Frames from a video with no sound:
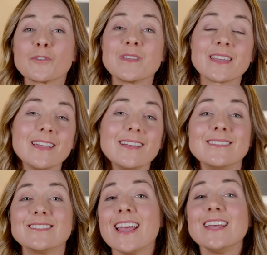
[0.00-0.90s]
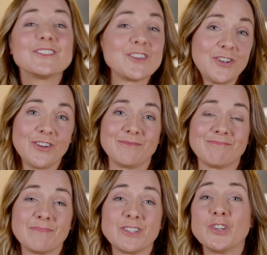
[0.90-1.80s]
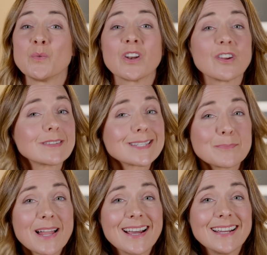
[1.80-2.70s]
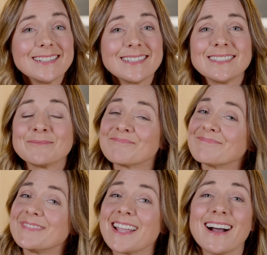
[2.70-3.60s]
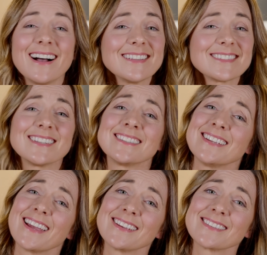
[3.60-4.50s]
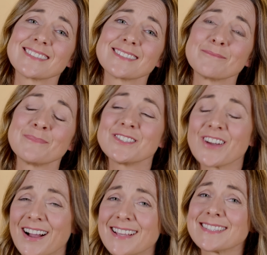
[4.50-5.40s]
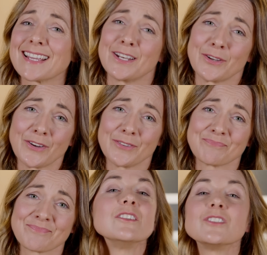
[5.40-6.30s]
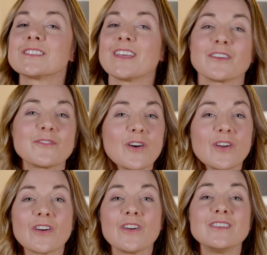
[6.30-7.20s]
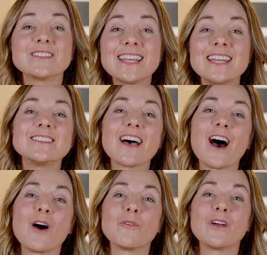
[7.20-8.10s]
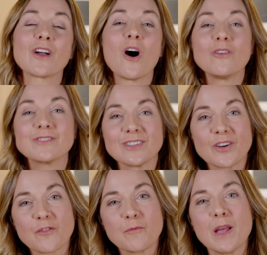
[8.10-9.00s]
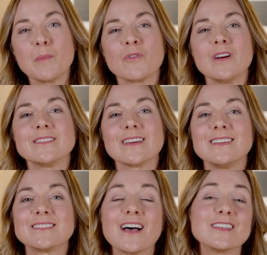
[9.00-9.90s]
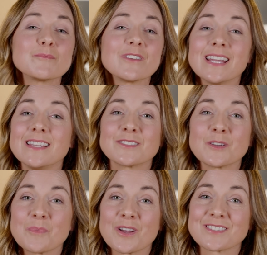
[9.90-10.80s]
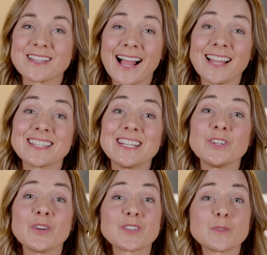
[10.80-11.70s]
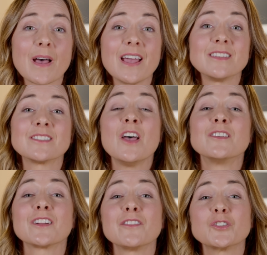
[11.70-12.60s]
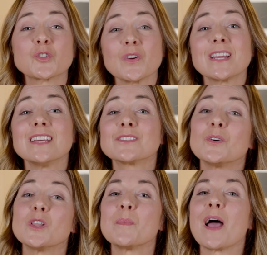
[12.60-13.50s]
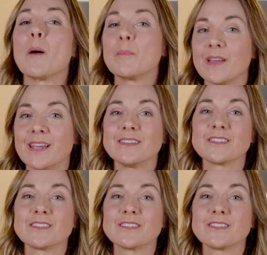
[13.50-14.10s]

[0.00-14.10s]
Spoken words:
from your kids, it's cute, but do you want it on display? Your heart says yes, but your eyes say no. Just like photos, kids' artwork holds a lot of memories and it does bring instant personality to your space. So the trick is all about being